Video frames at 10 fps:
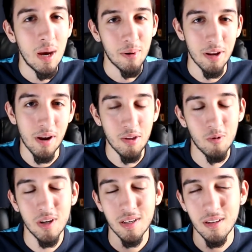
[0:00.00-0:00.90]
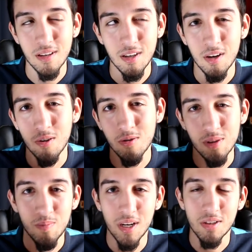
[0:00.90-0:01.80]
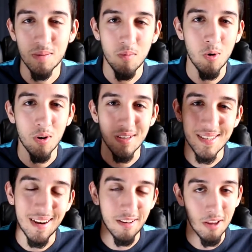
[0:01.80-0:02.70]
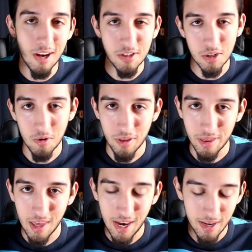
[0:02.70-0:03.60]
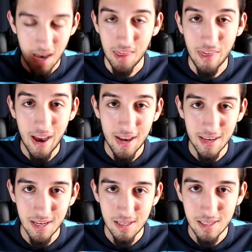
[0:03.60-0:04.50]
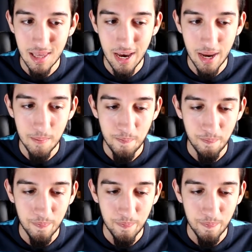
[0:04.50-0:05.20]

But another one goes much more psychological than that. And that is that